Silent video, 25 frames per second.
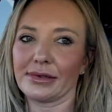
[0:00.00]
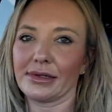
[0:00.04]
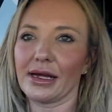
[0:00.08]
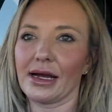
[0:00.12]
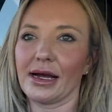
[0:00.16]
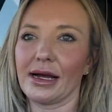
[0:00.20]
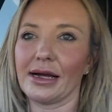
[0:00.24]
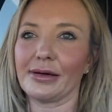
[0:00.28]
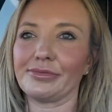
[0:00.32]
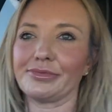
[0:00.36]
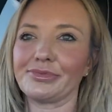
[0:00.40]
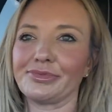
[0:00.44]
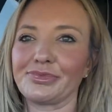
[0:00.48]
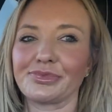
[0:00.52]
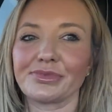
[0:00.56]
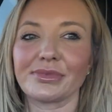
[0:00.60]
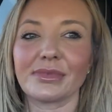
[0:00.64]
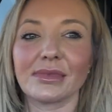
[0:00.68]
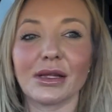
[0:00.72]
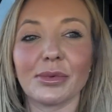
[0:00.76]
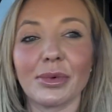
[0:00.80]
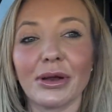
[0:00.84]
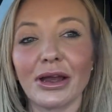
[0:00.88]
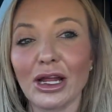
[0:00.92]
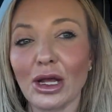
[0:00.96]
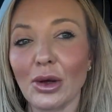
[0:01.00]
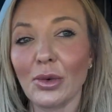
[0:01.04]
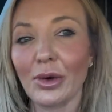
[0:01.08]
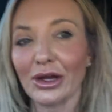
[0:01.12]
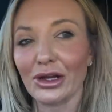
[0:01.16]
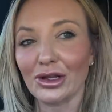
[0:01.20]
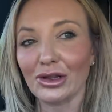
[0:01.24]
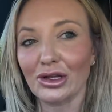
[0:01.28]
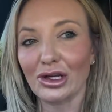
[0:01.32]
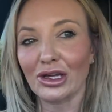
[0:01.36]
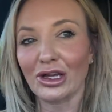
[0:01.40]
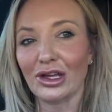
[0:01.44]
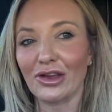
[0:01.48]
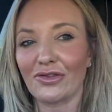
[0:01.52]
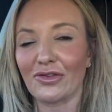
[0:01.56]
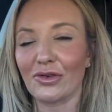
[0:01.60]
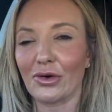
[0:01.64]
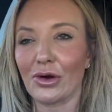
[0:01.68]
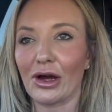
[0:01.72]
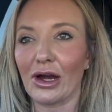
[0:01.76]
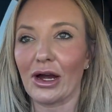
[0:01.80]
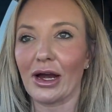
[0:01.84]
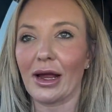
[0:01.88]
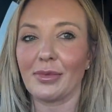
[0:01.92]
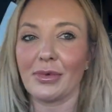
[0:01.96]
um, depending on what you're looking
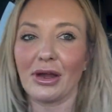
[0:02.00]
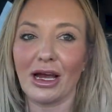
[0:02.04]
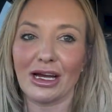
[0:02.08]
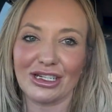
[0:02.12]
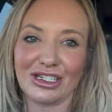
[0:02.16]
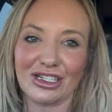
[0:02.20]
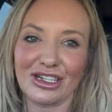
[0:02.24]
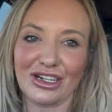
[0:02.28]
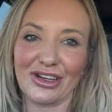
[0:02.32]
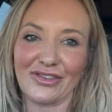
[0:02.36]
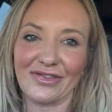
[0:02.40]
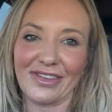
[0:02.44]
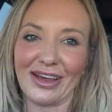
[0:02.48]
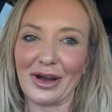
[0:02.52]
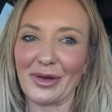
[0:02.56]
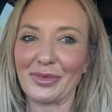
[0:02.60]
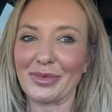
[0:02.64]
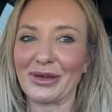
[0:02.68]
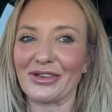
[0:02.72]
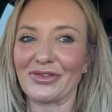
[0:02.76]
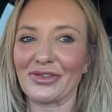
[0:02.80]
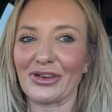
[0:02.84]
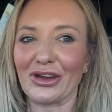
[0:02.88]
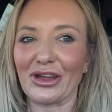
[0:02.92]
for, I'm not sure if that'll be for